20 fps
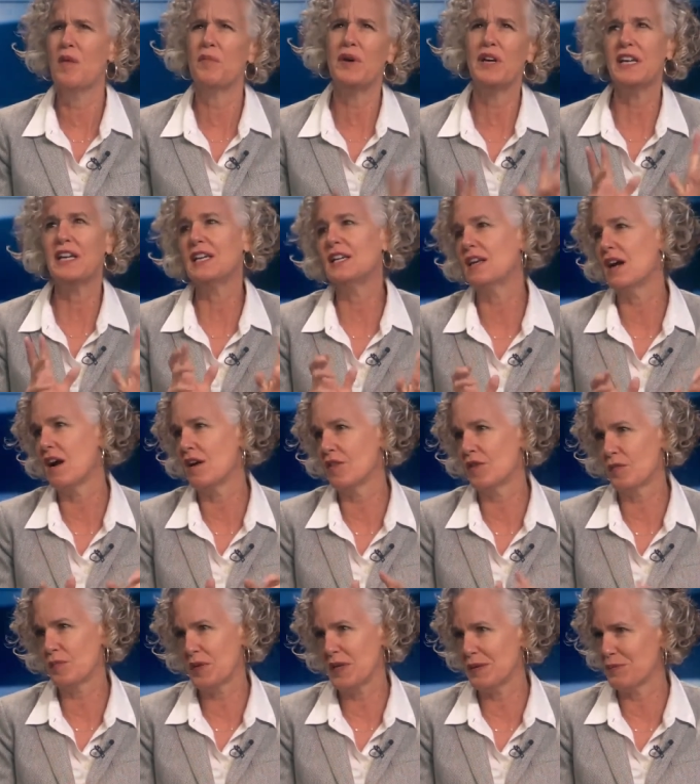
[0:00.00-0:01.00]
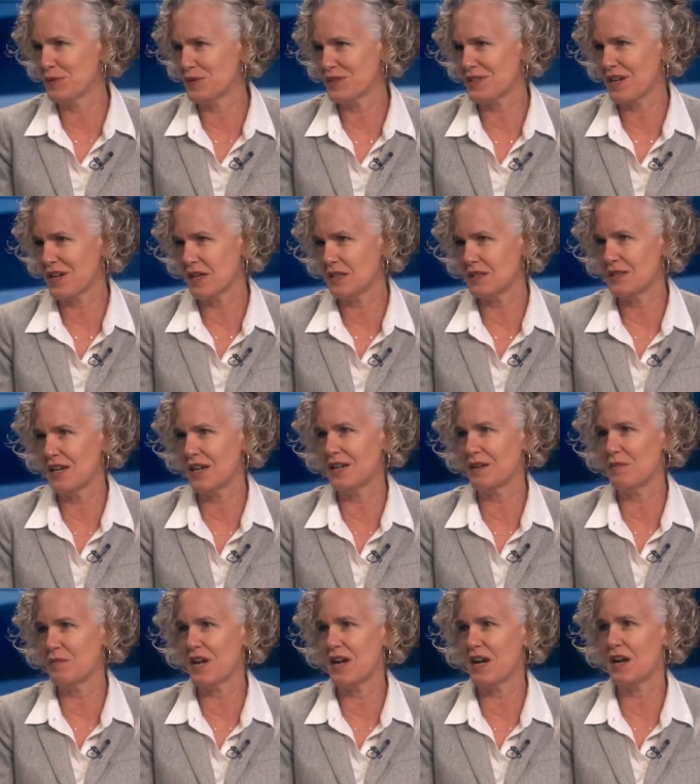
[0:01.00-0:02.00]
but in other people's eyes,
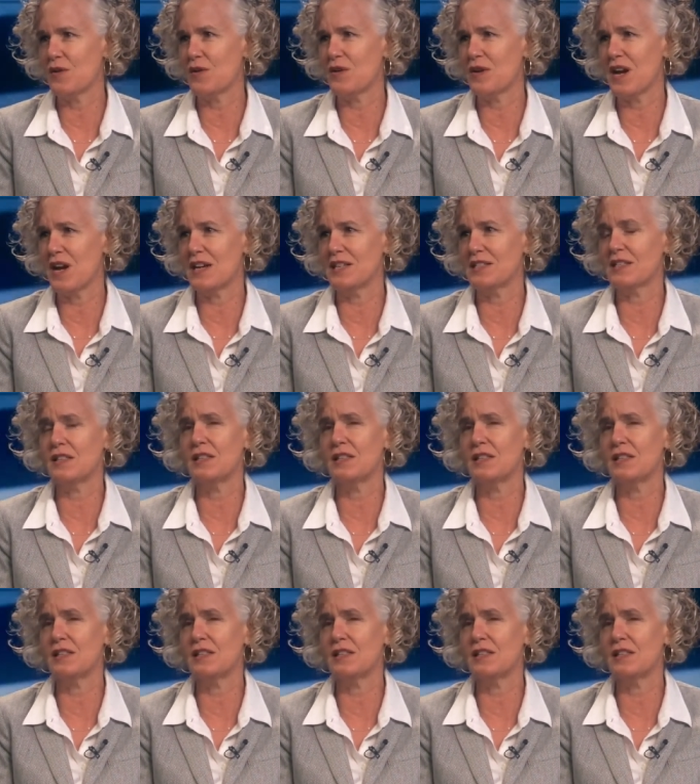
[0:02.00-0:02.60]
not in my own eyes.